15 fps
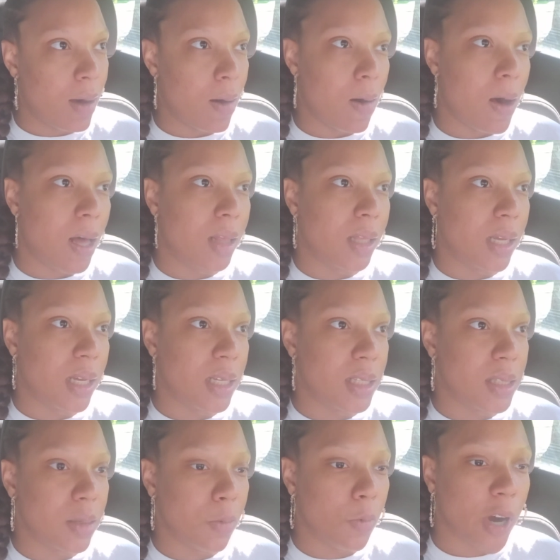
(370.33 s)
all
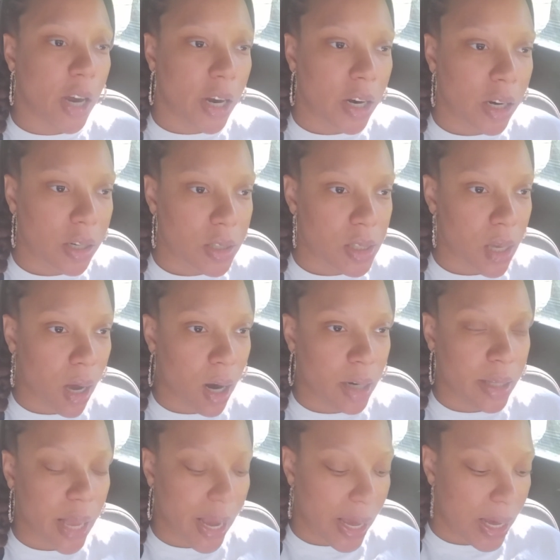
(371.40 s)
these words are
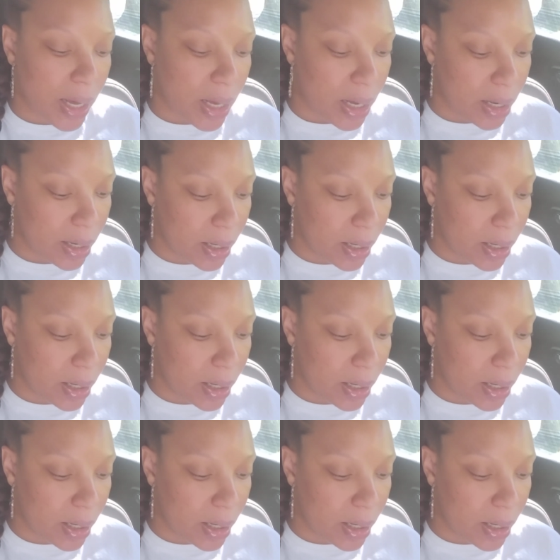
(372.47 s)
like,